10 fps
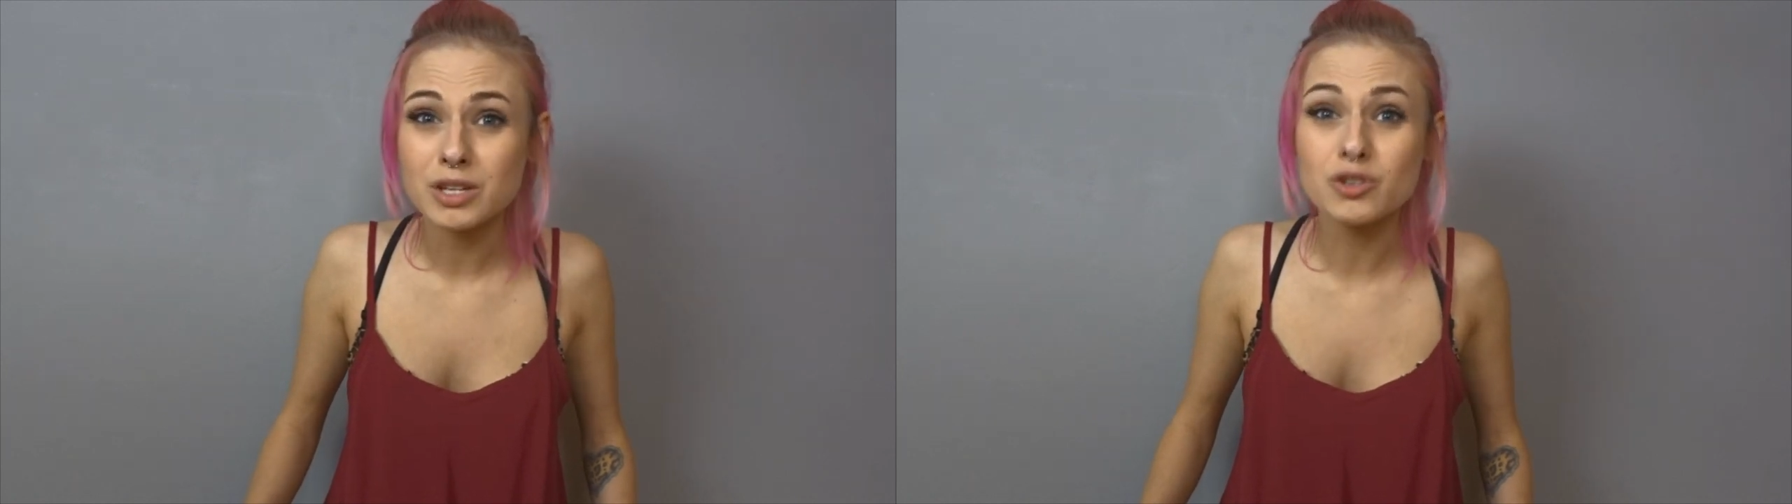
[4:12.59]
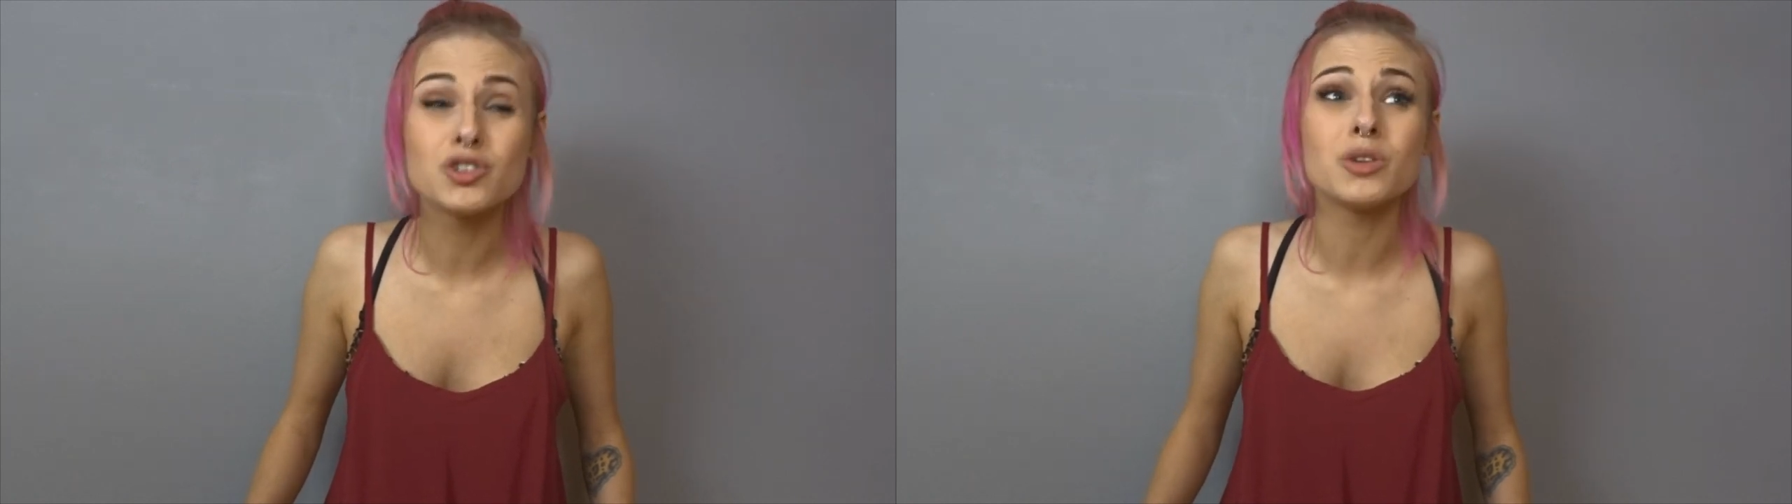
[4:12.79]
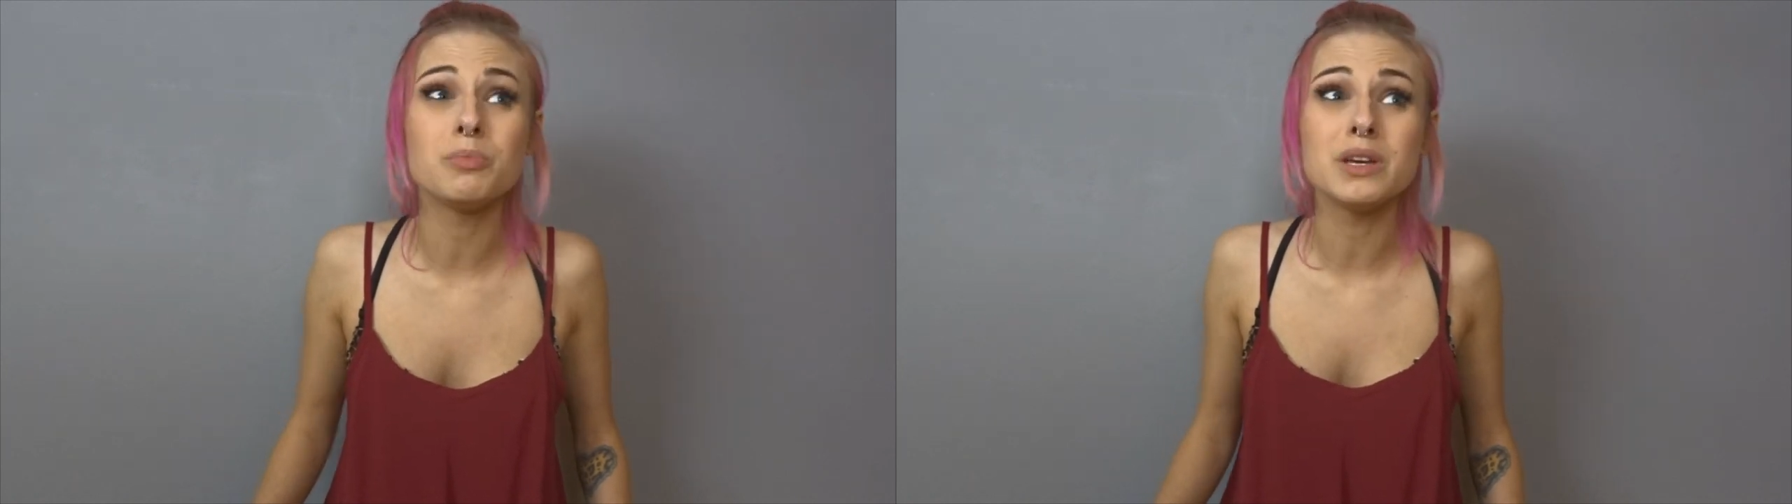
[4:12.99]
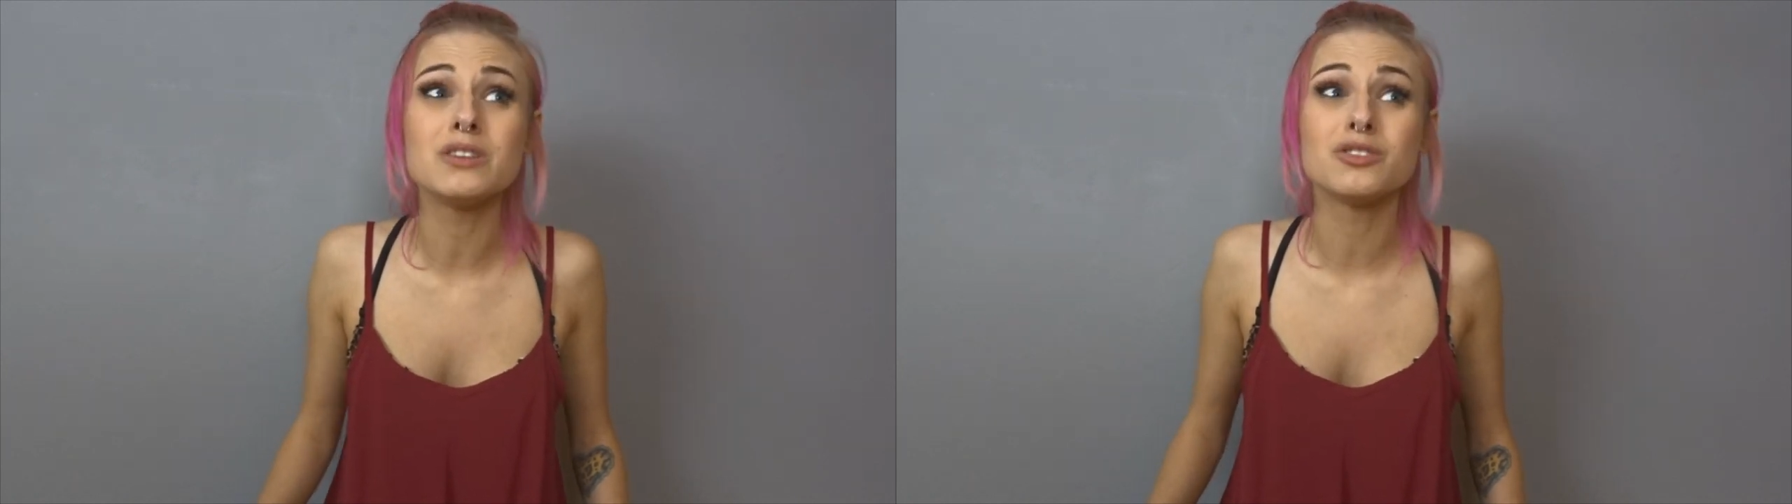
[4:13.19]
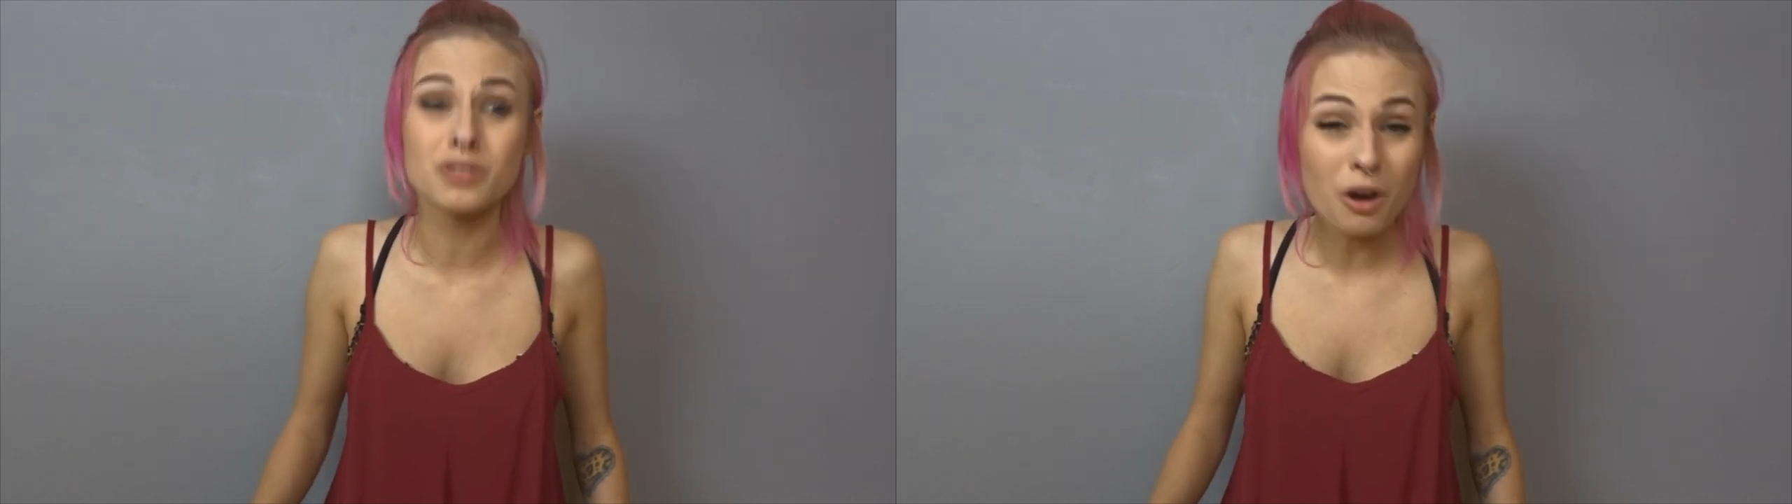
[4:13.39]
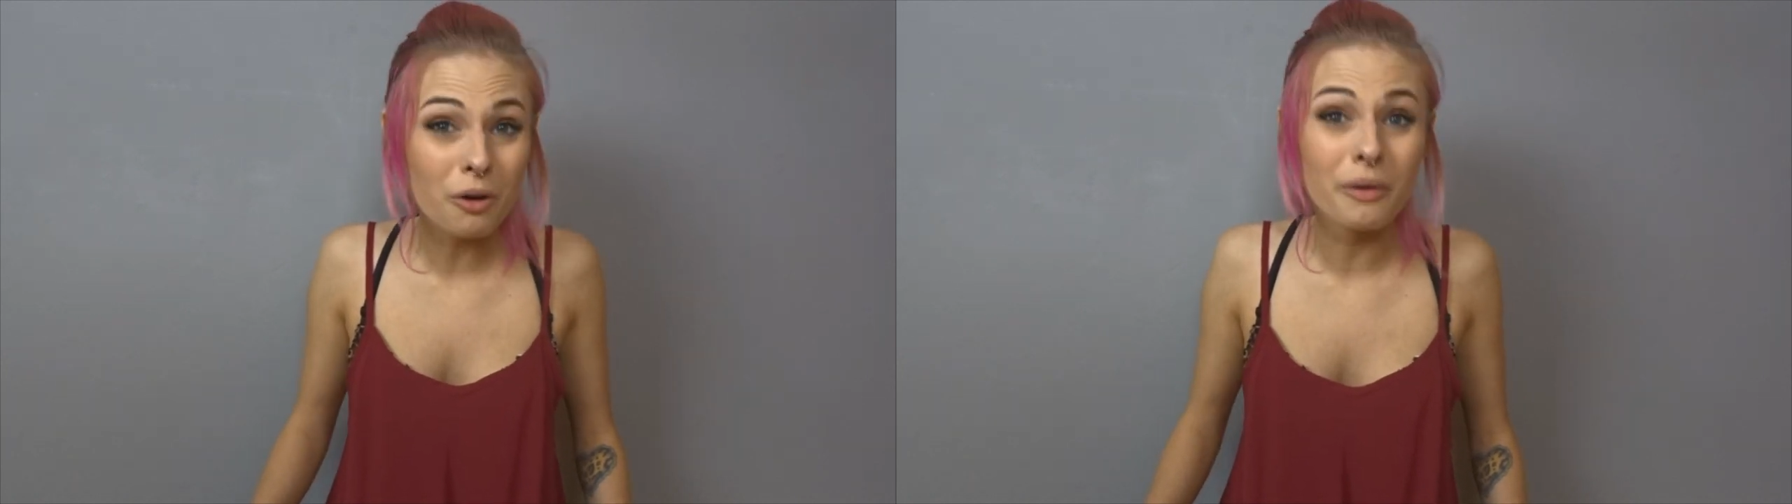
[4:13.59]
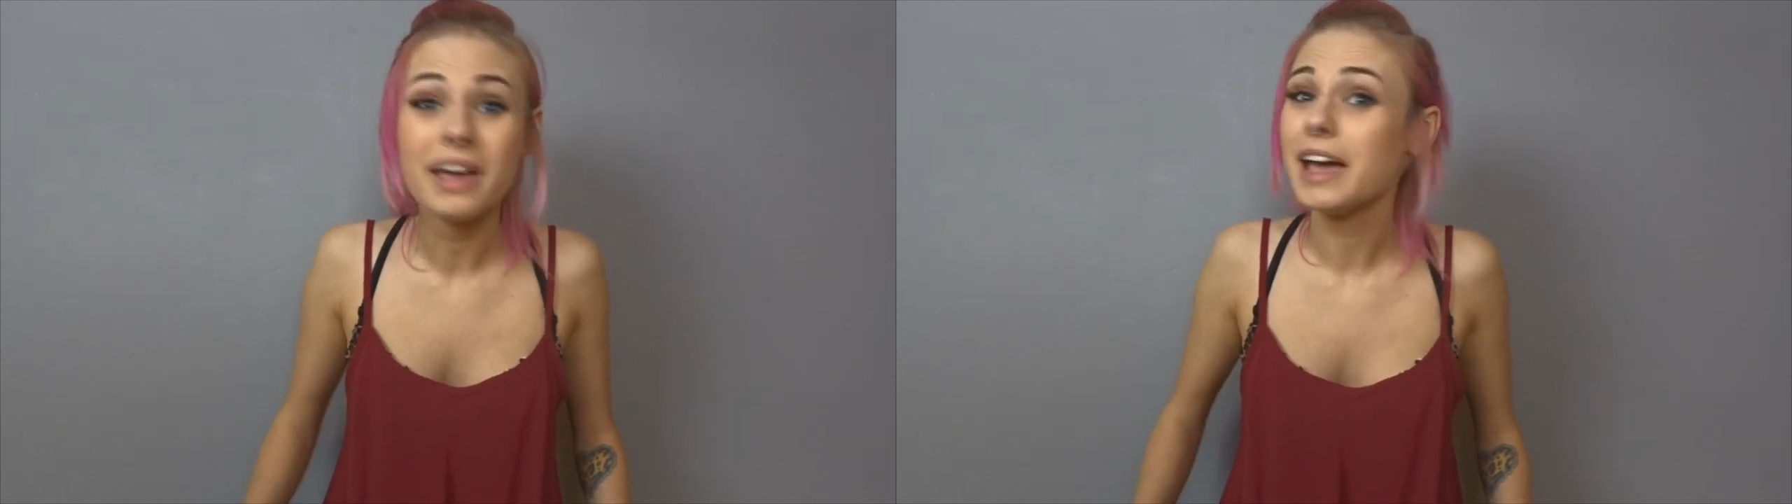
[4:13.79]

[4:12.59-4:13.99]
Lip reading: You should be so